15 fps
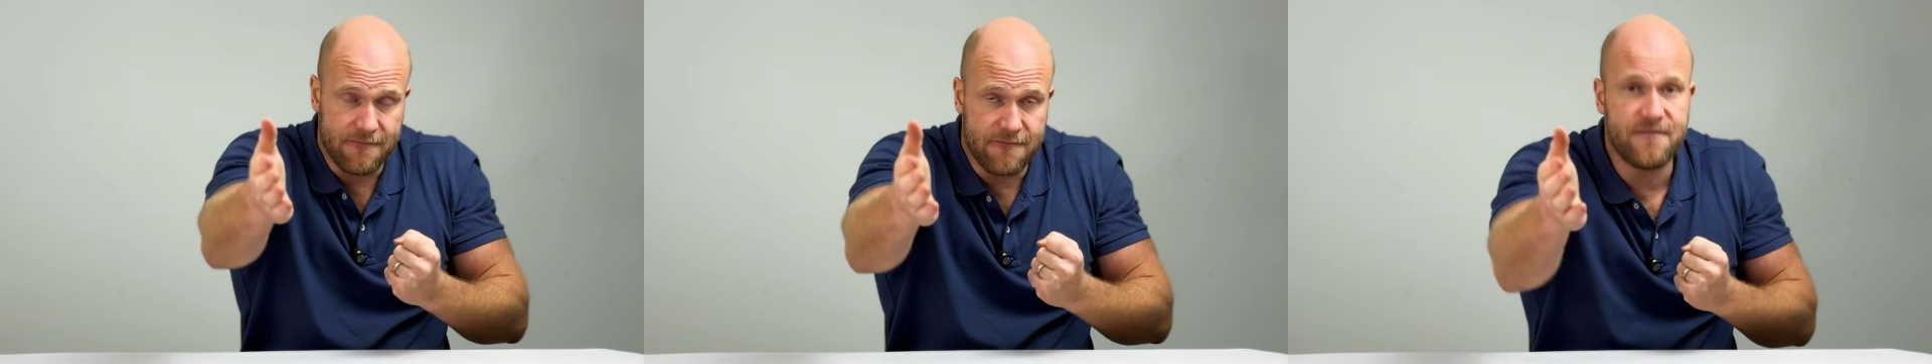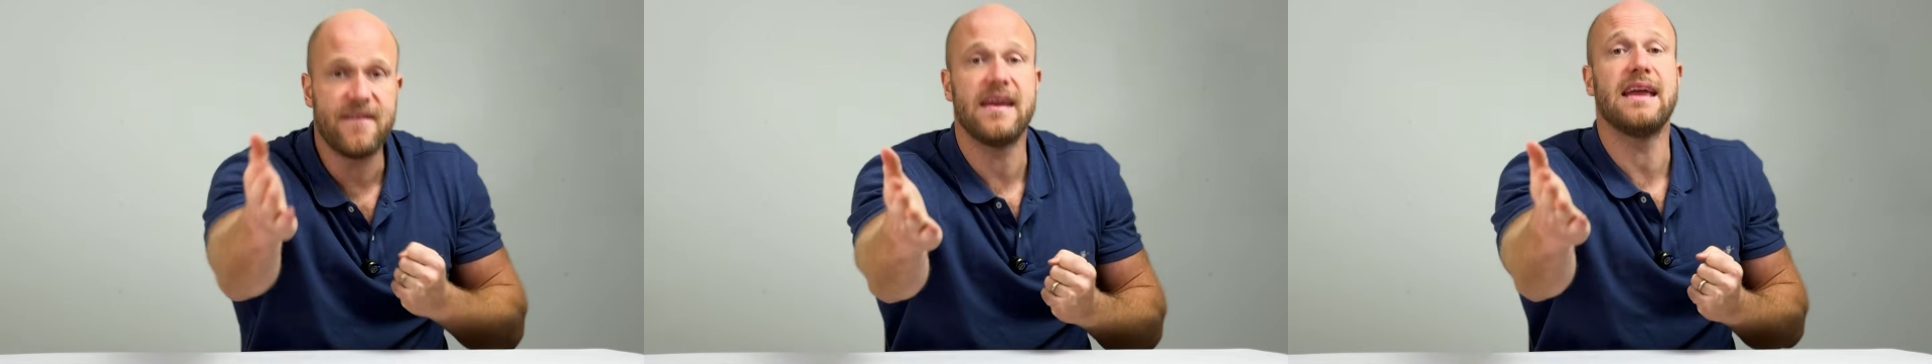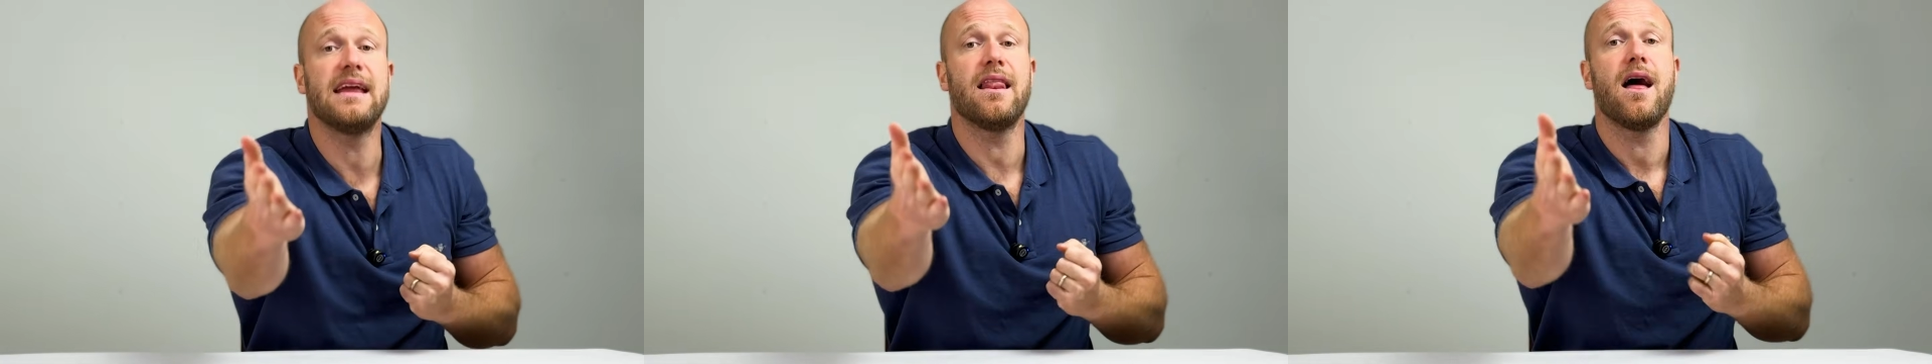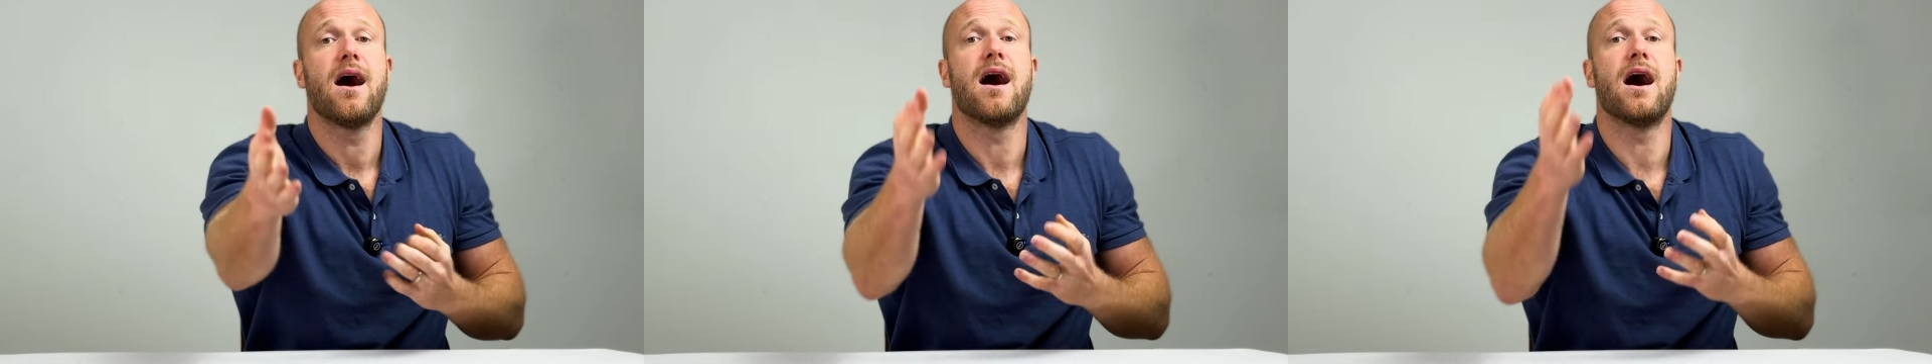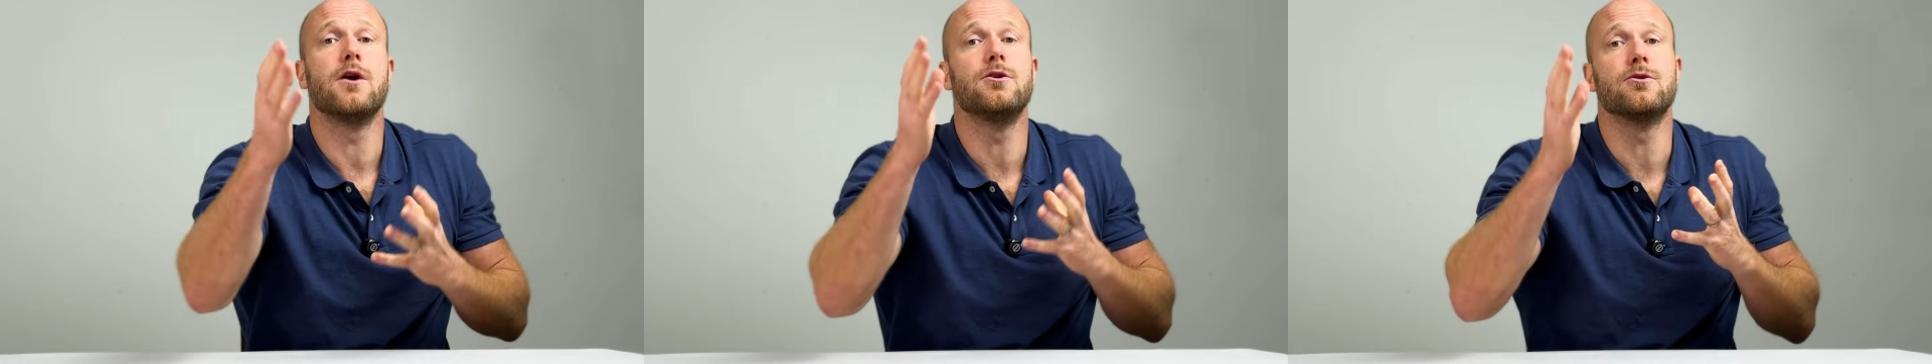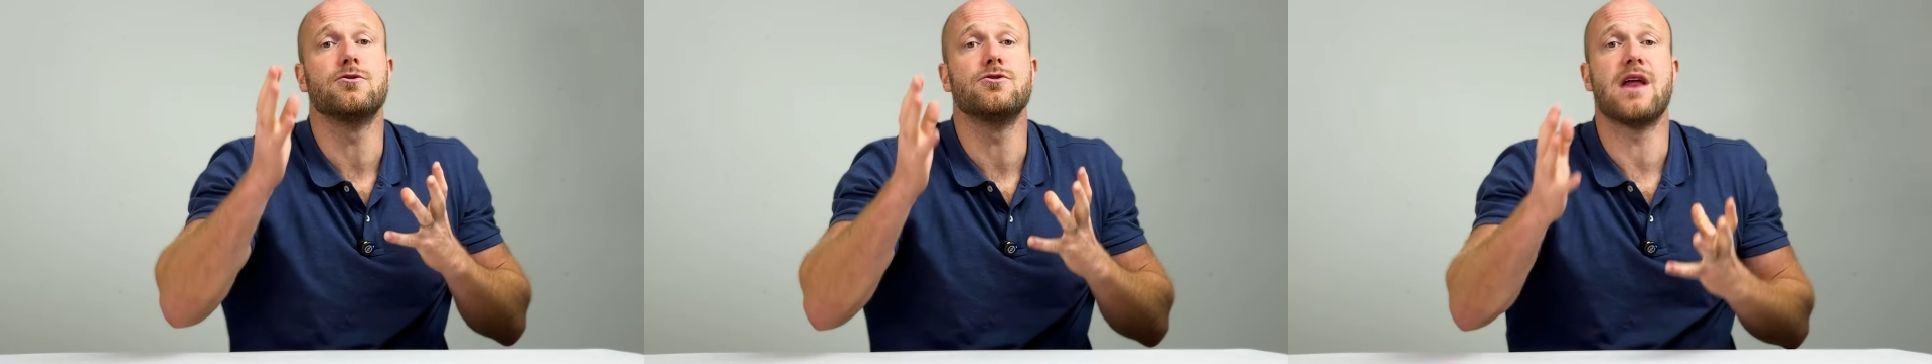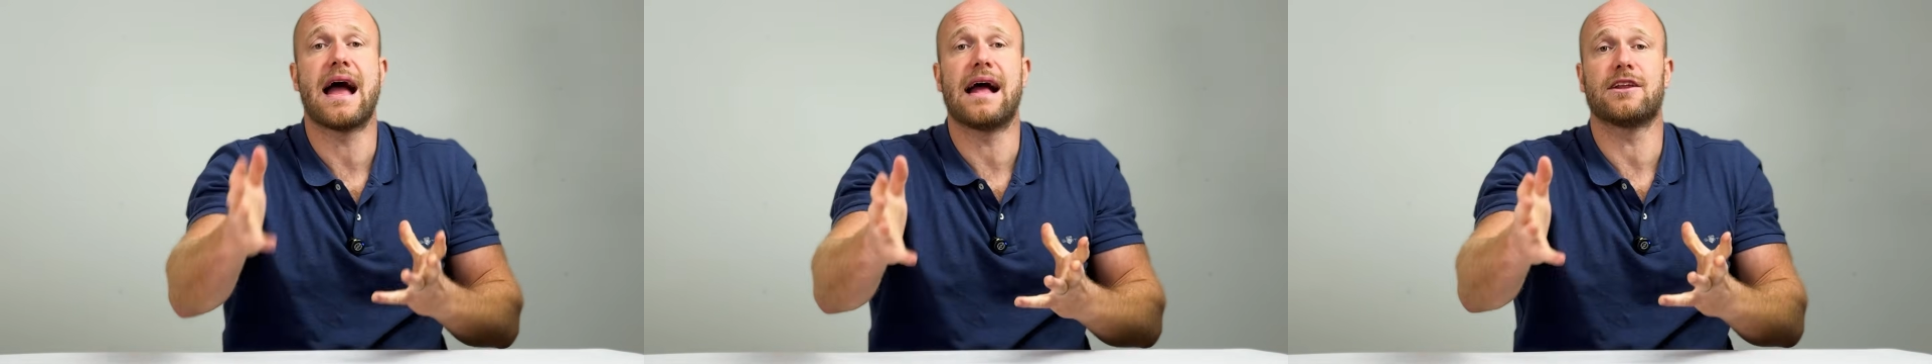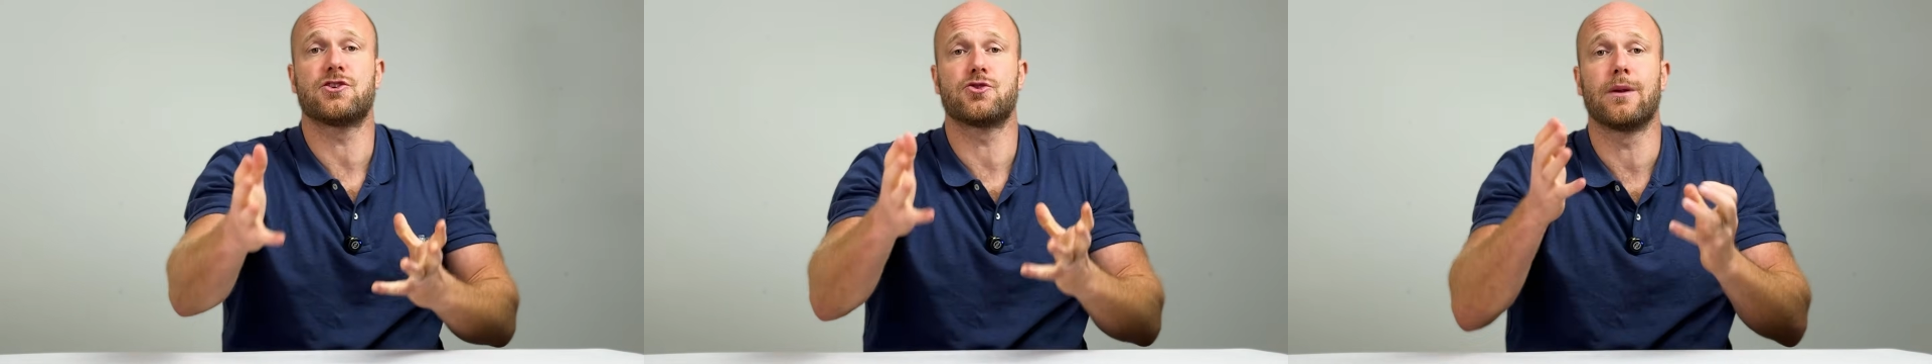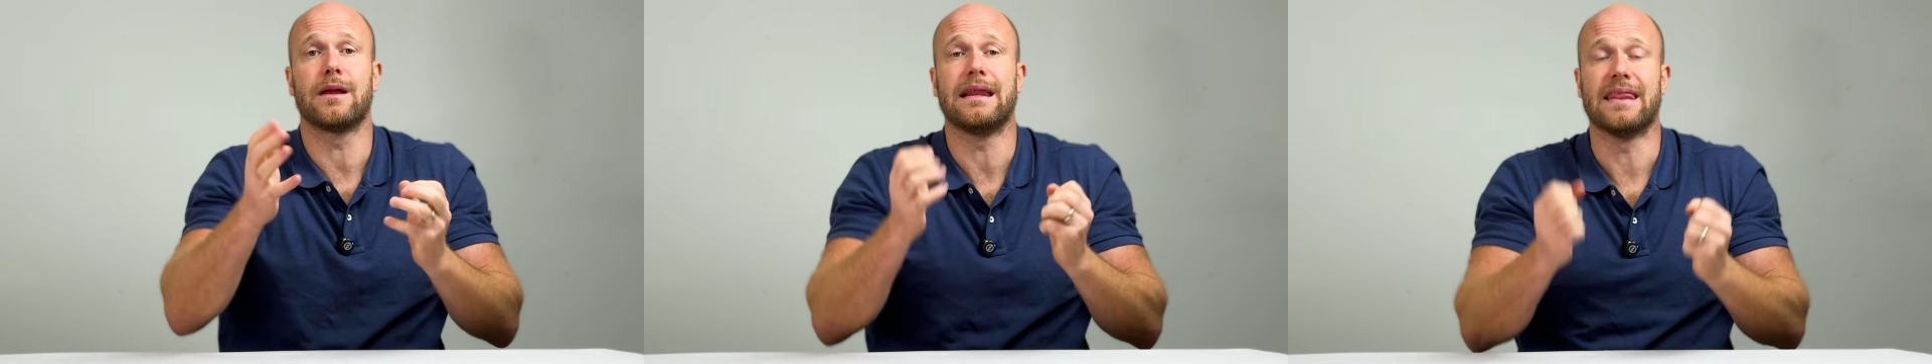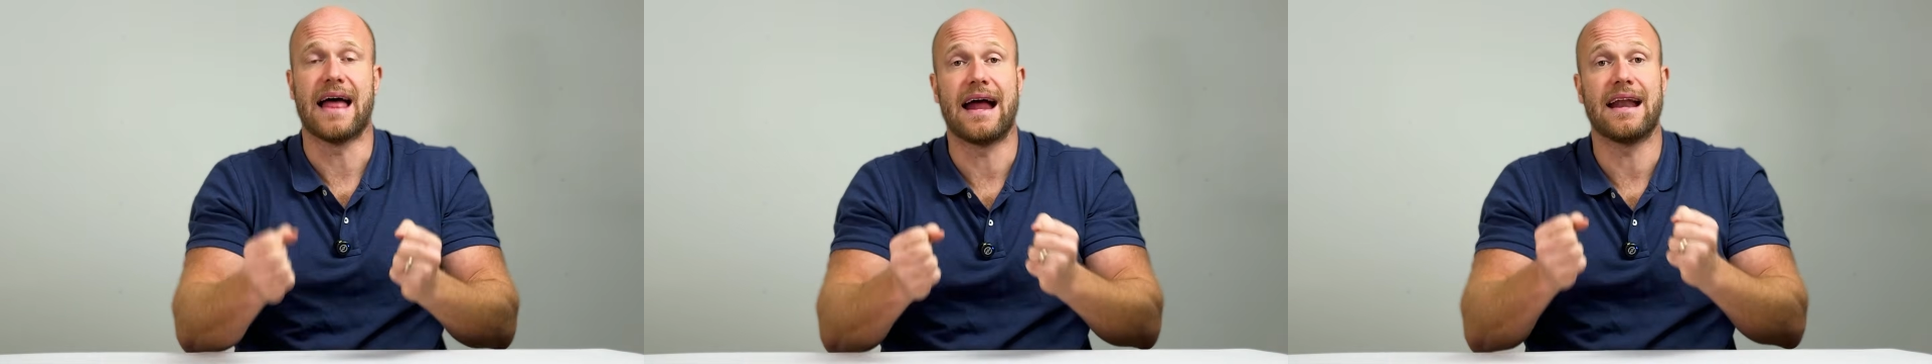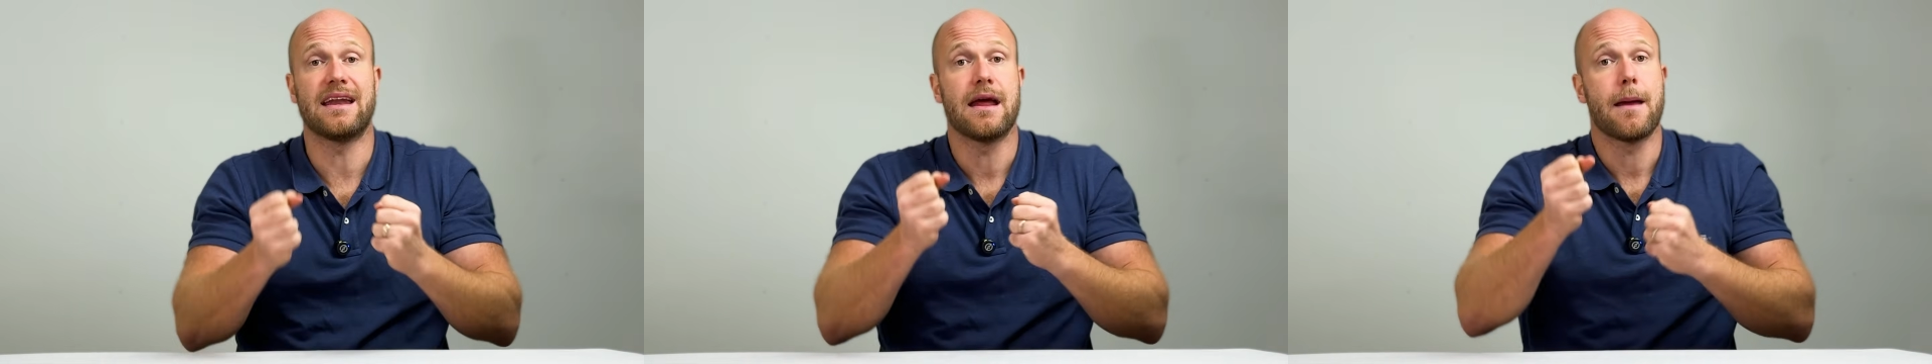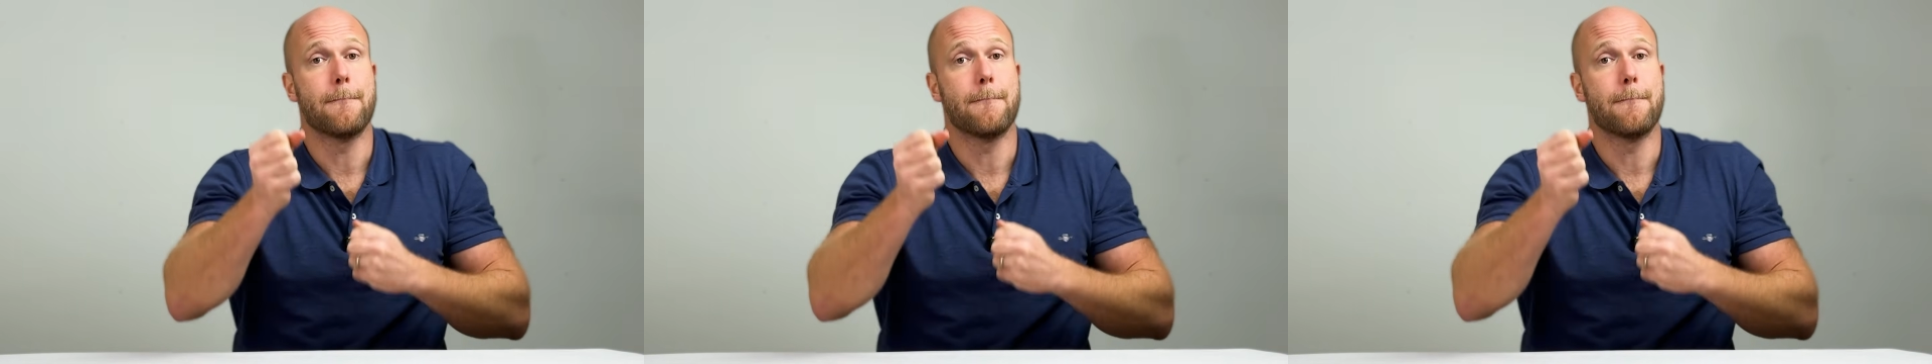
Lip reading: feel how you naturally land